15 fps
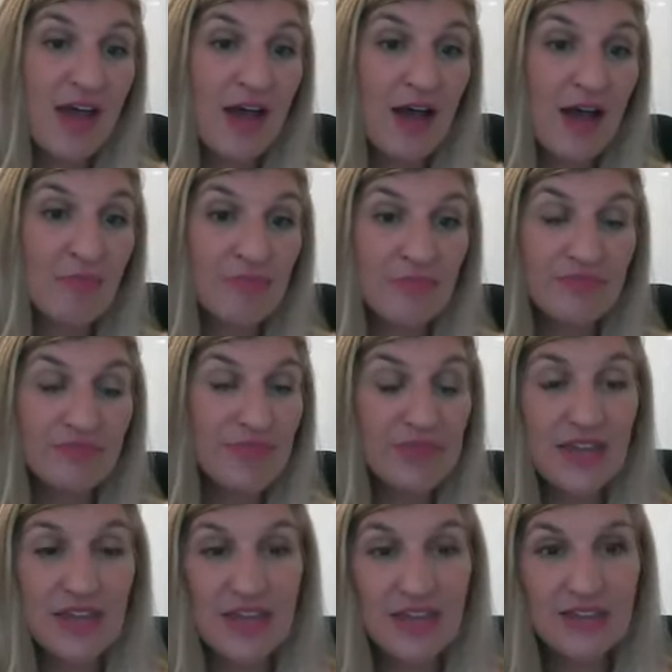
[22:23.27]

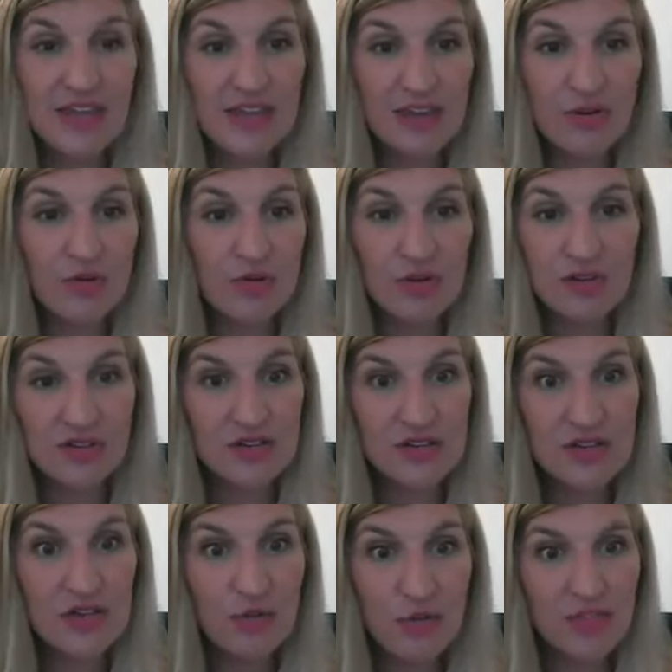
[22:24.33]
but they don't
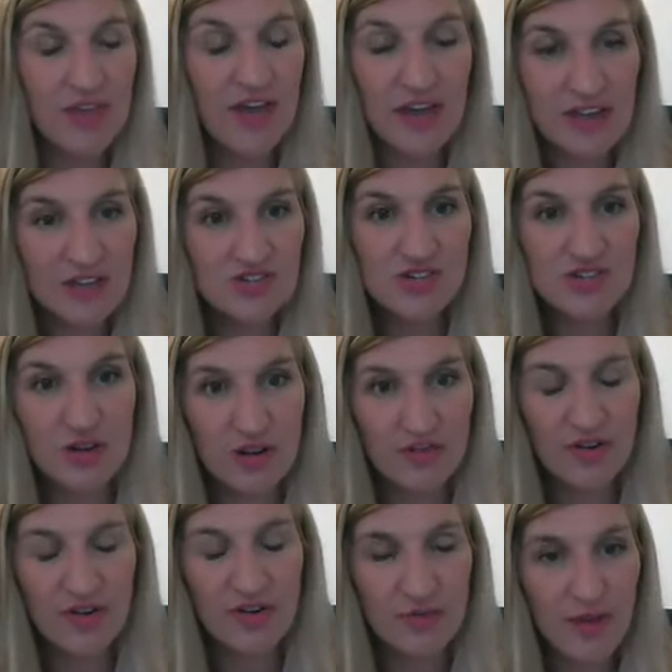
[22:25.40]
deal with that issue on a
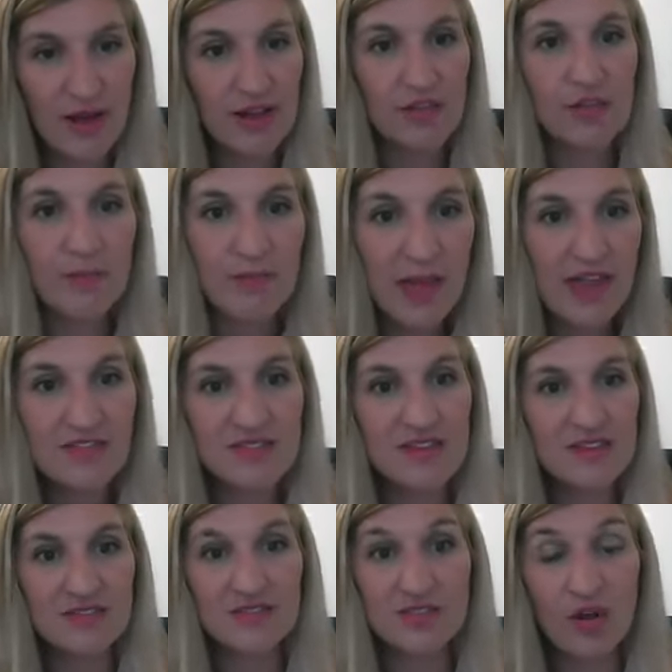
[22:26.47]
very regular
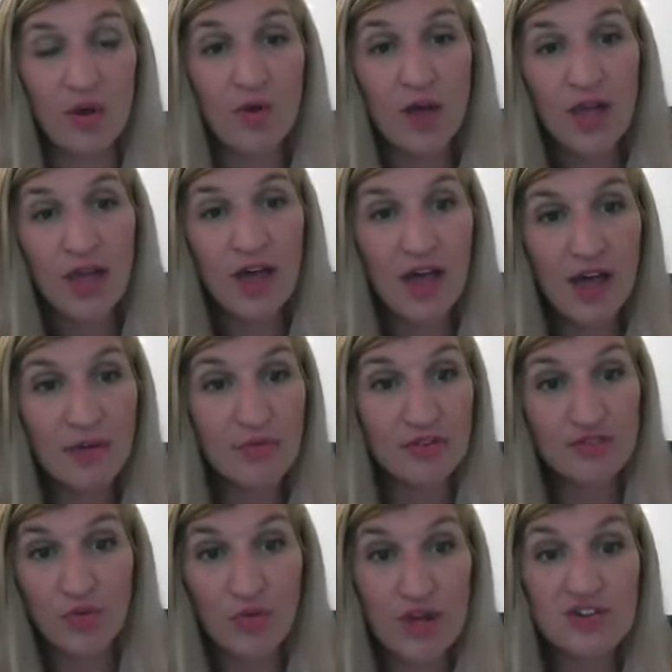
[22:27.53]
basis. So
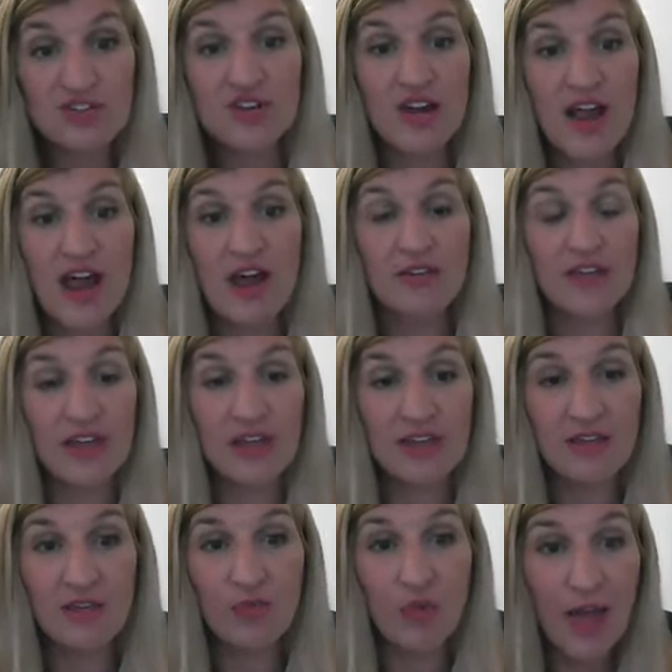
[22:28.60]
there's a question how
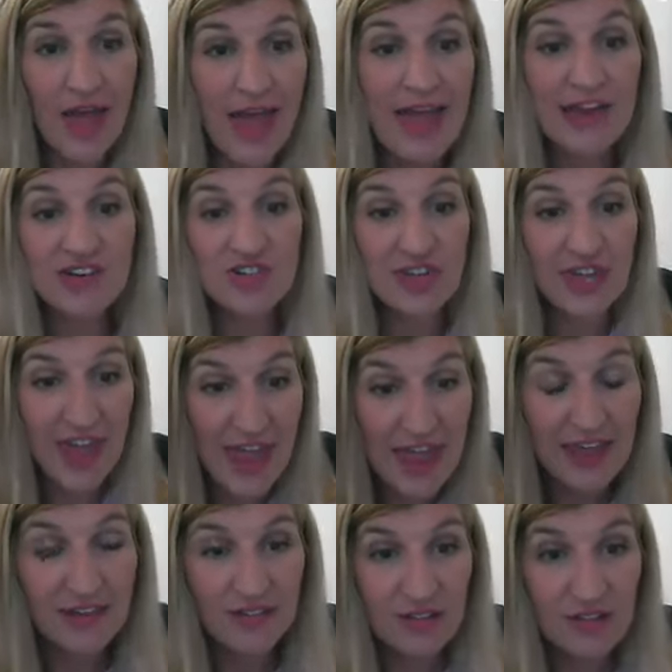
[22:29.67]
they will actually
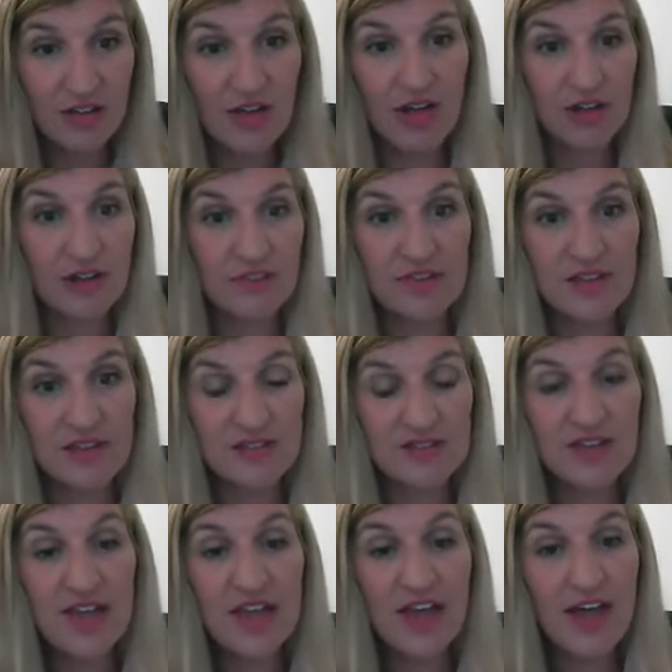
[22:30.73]
handle all of
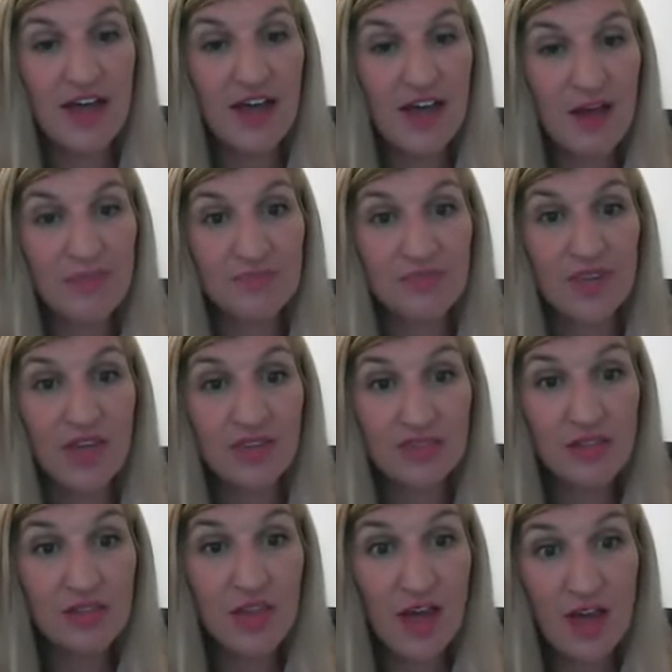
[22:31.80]
this.
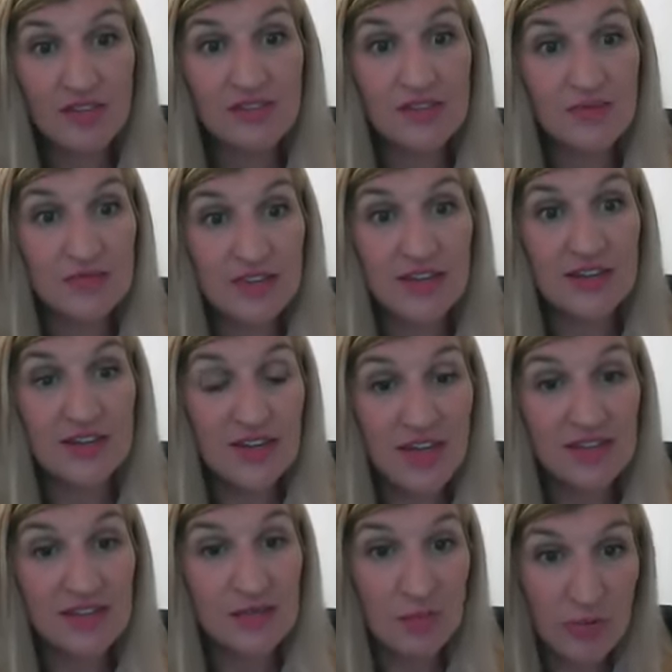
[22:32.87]
The law seems to
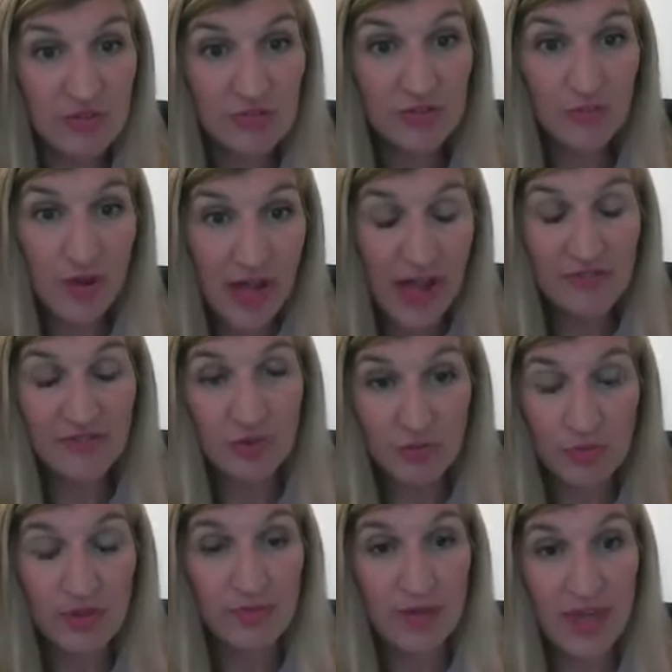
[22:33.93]
indicate that the person will have to
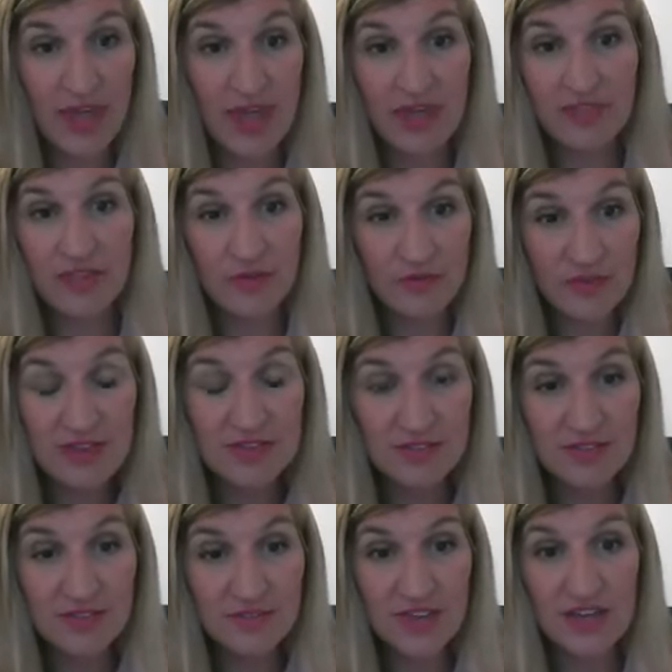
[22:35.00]
repay their
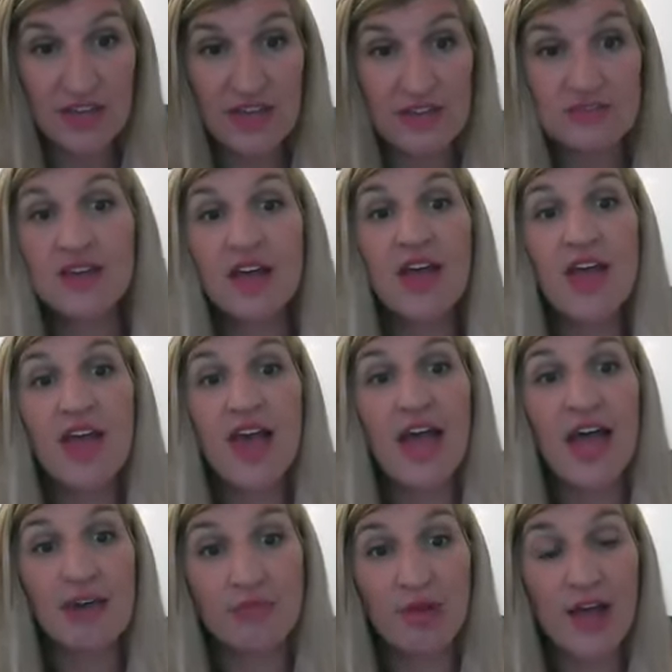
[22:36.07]
visa fees
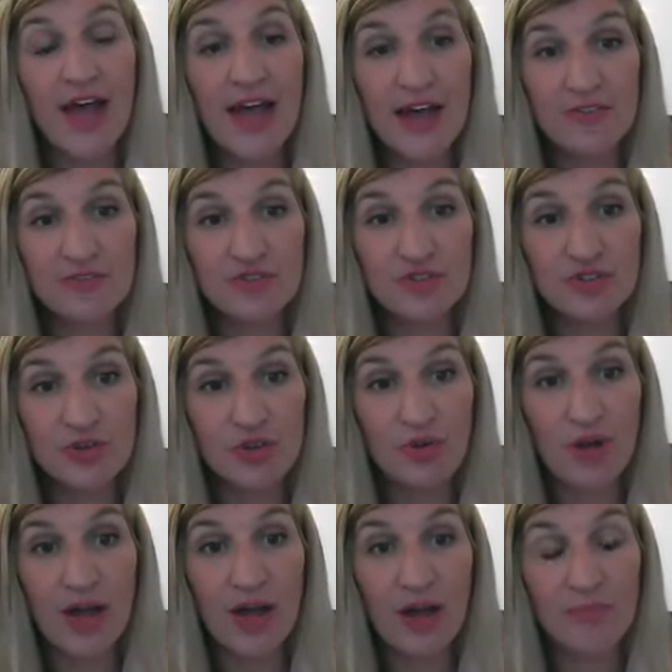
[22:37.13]
and will have to,